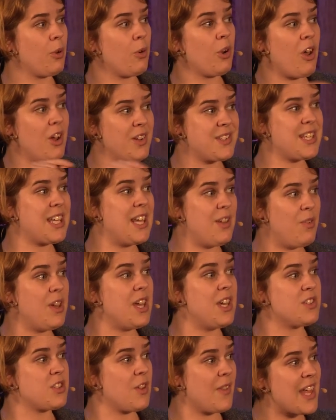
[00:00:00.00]
on our
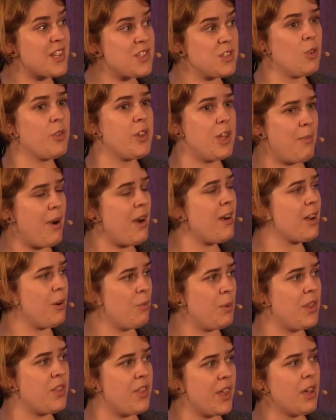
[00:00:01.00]
TV, so that's not the America
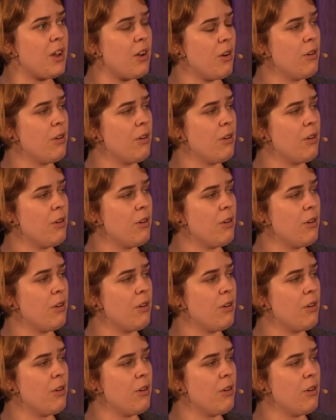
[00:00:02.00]
we think